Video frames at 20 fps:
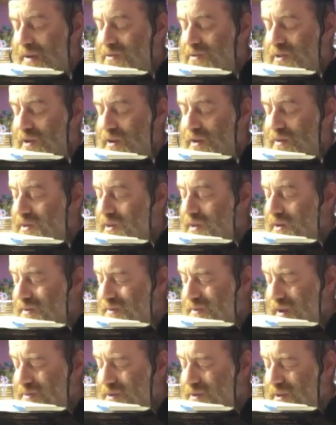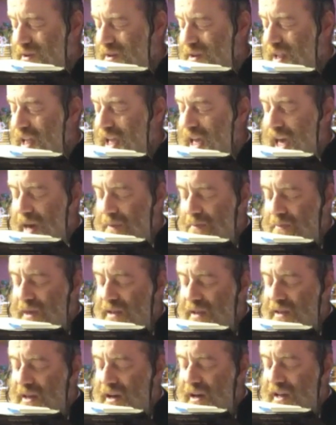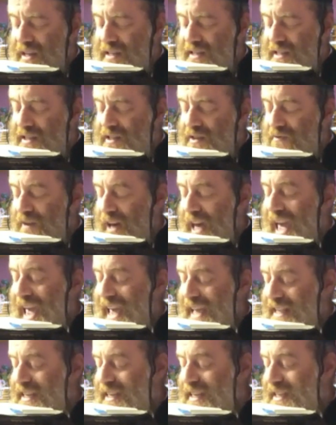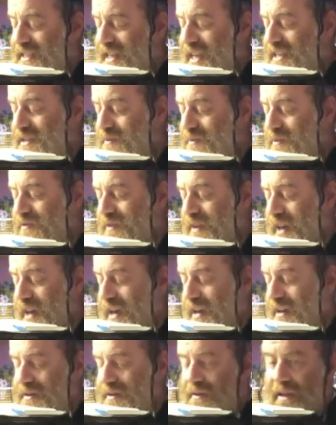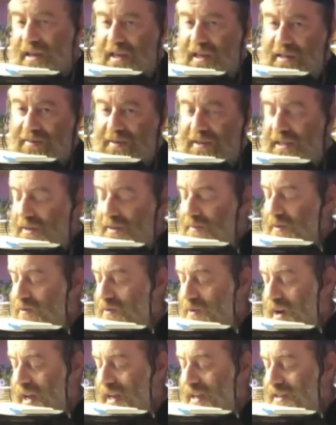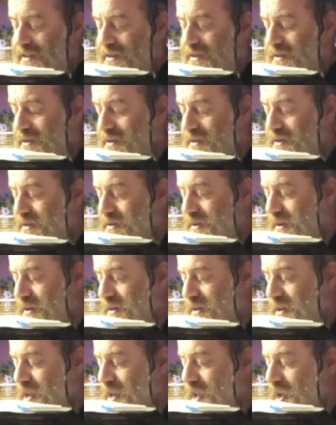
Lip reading: I'm sorry. A meal consists of 8 kizaisim of cake, as we said before, 8. Right?